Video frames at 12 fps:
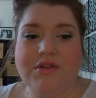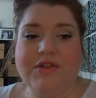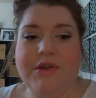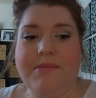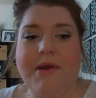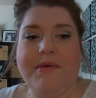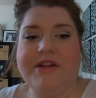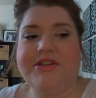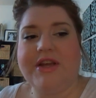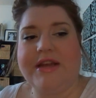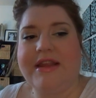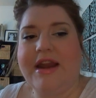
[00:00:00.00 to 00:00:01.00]
So you might want
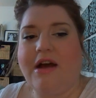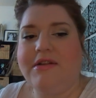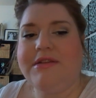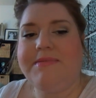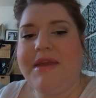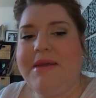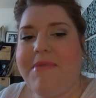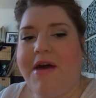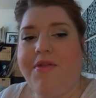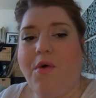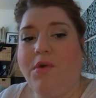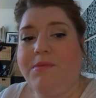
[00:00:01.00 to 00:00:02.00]
to check that out. Something
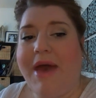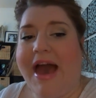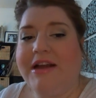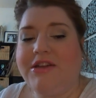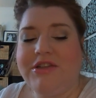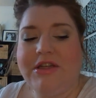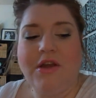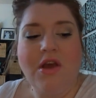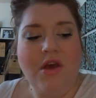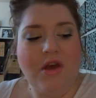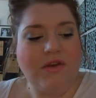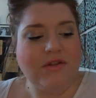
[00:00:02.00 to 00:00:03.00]
about the old packaging.
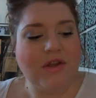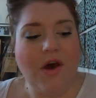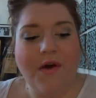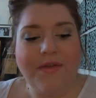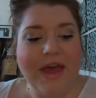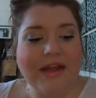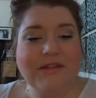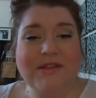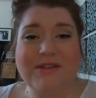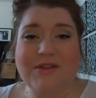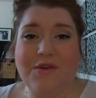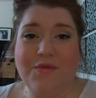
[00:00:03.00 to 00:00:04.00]
So
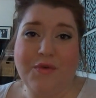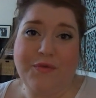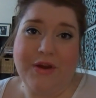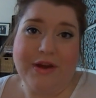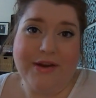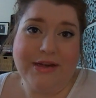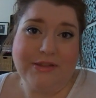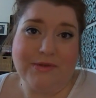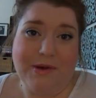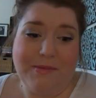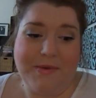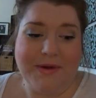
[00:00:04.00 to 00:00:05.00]
that's for fragrance what I'll